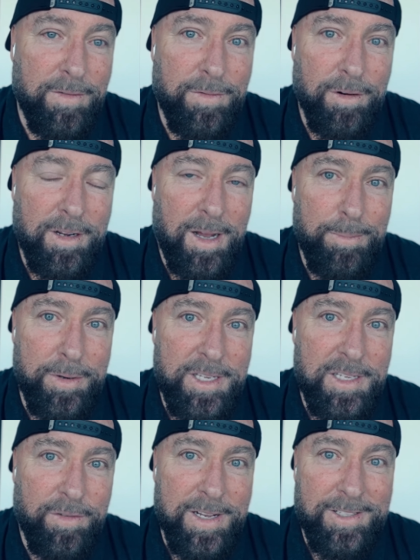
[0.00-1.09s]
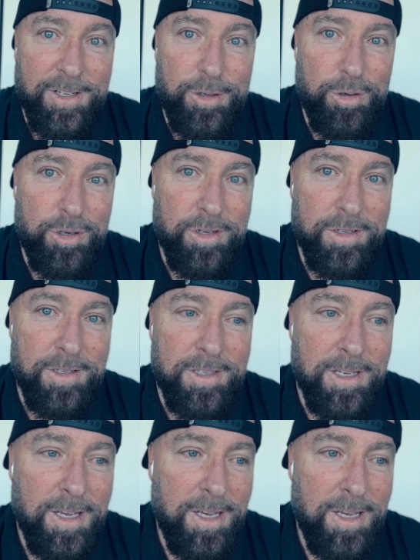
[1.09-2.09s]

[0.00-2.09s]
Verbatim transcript: for companies, for institutions,